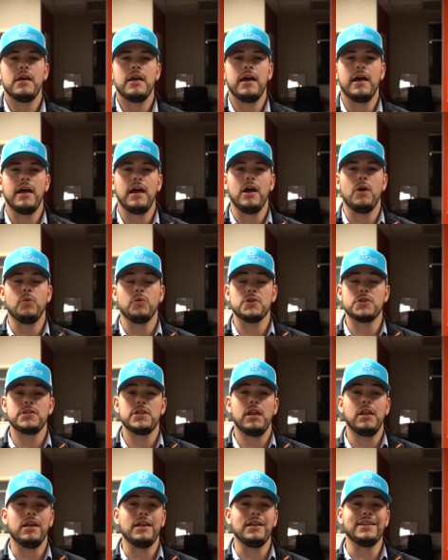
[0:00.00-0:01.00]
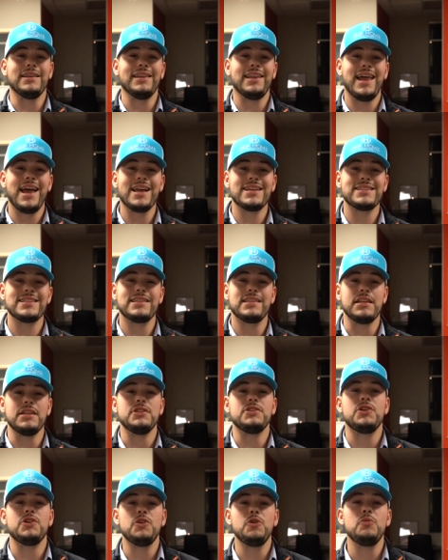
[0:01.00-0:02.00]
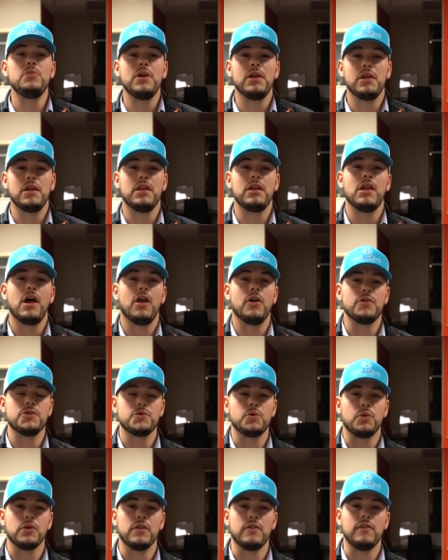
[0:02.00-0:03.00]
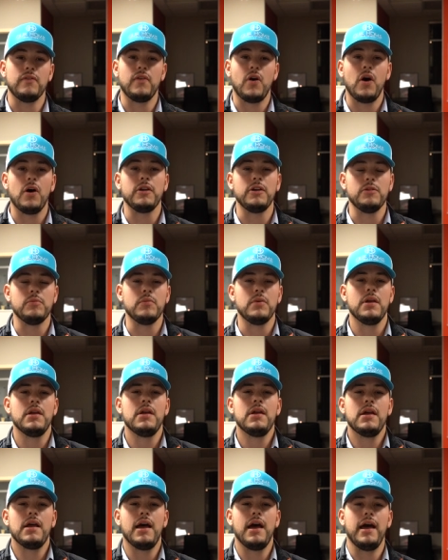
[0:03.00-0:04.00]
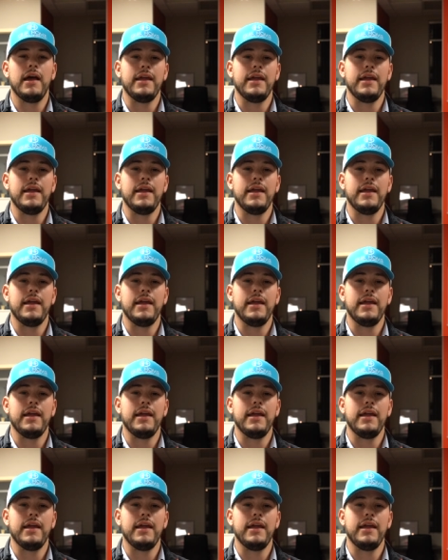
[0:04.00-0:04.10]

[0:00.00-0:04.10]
uh, were selling less than $2 million worth of volume uh,